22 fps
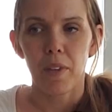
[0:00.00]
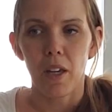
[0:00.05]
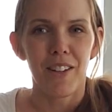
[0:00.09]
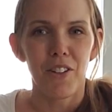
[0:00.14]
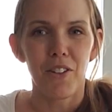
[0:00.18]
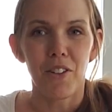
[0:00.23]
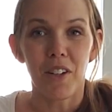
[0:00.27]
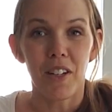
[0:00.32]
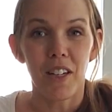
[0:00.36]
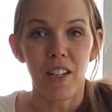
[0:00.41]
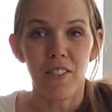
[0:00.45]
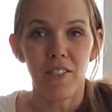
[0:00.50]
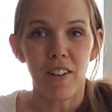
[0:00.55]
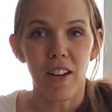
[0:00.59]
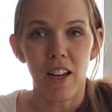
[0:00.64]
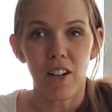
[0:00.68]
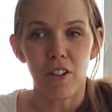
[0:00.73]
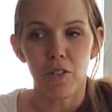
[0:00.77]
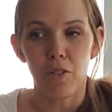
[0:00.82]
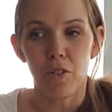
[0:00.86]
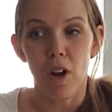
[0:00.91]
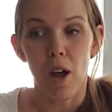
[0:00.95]
You can even
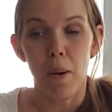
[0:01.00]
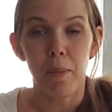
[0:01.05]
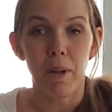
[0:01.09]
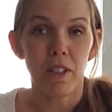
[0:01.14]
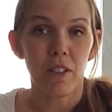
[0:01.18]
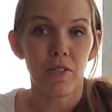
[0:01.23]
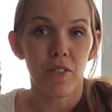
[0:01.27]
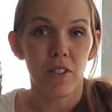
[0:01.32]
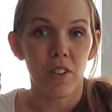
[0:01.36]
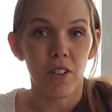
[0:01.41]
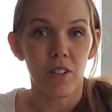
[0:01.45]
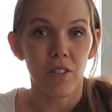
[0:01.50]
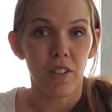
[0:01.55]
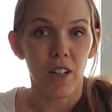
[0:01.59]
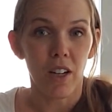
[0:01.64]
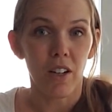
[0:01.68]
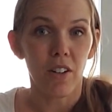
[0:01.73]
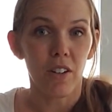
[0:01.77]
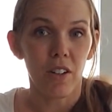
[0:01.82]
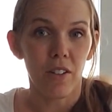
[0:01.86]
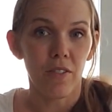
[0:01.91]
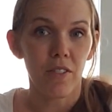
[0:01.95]
add grommets for a little
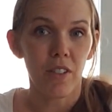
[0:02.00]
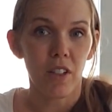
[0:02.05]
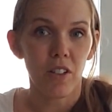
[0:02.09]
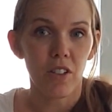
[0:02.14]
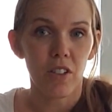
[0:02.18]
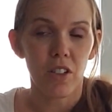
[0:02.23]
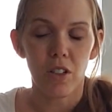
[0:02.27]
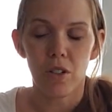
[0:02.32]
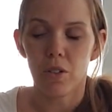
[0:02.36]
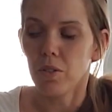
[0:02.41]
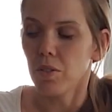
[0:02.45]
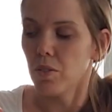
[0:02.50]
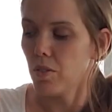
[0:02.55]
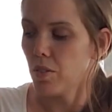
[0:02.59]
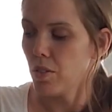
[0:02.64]
decorative touch too.